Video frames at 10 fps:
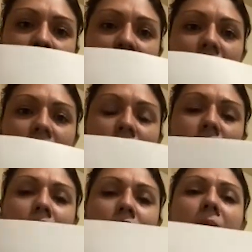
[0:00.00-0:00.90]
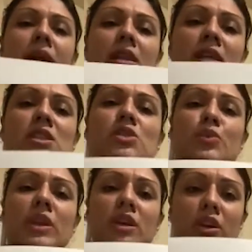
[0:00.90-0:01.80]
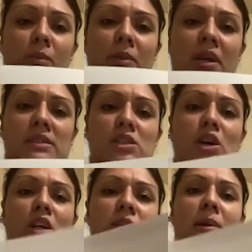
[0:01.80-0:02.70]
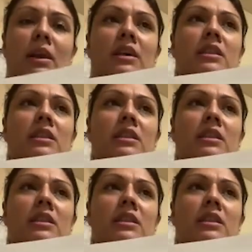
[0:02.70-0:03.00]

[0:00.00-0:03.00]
And then, but this is really good because it talks about like